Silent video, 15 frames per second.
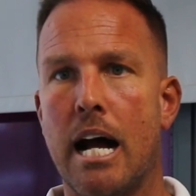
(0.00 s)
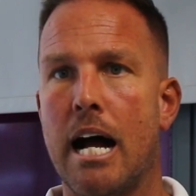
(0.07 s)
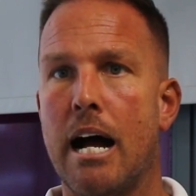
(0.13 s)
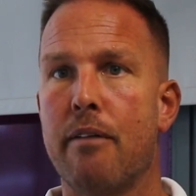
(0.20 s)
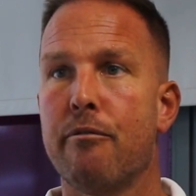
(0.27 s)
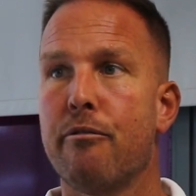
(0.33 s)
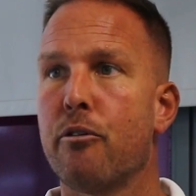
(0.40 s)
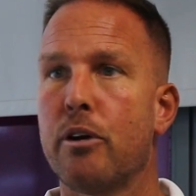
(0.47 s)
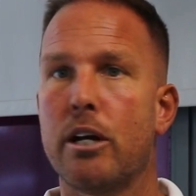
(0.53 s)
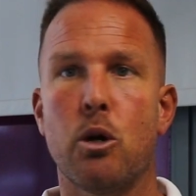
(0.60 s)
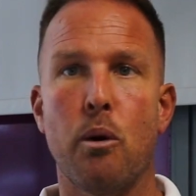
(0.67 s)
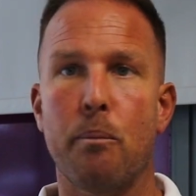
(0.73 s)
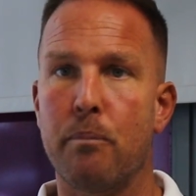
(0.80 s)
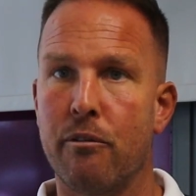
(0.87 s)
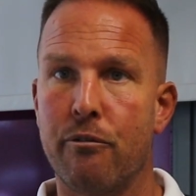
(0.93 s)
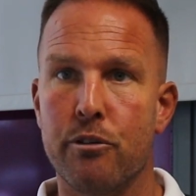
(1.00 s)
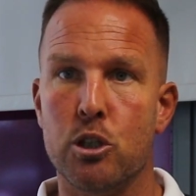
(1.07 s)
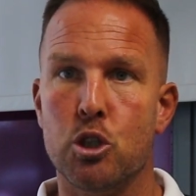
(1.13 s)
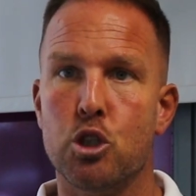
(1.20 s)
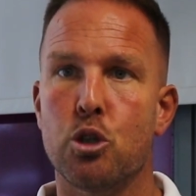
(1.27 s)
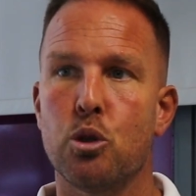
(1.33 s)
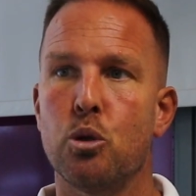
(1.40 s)
um, for equipment for
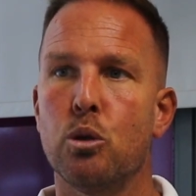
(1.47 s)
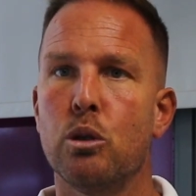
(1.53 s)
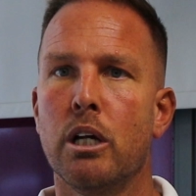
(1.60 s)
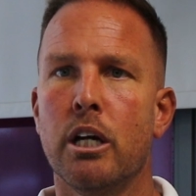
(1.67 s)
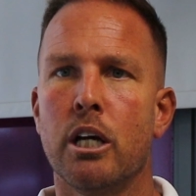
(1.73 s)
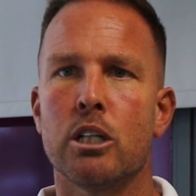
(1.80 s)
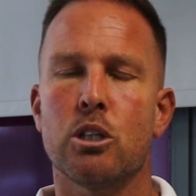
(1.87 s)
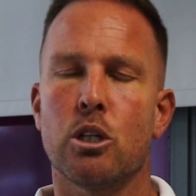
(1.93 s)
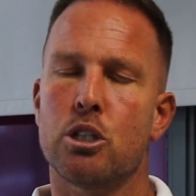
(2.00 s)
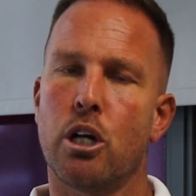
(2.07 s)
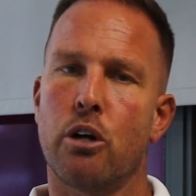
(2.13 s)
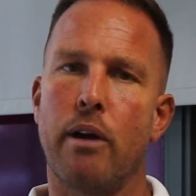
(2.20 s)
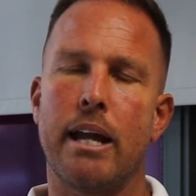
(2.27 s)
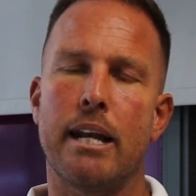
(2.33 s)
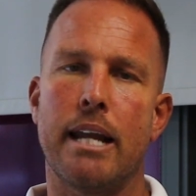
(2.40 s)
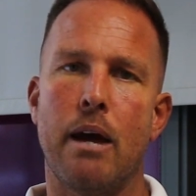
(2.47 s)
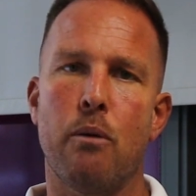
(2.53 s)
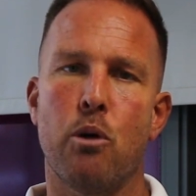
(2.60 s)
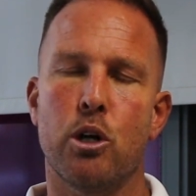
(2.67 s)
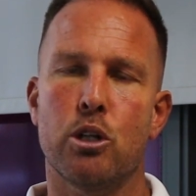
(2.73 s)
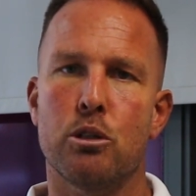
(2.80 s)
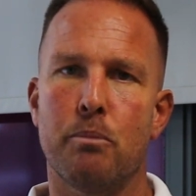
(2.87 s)
the school. So it's a great
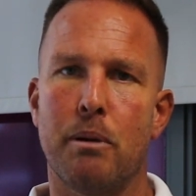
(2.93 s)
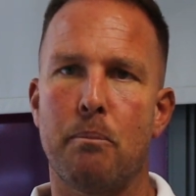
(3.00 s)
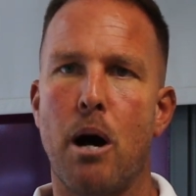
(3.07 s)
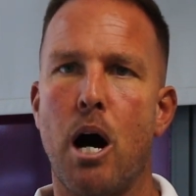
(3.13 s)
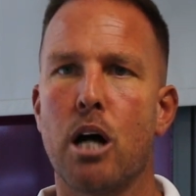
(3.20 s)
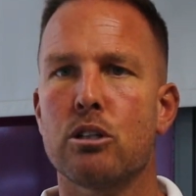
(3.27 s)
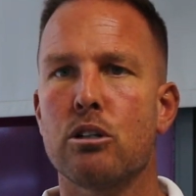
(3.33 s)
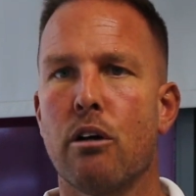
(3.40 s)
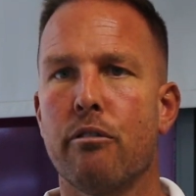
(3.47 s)
network to be part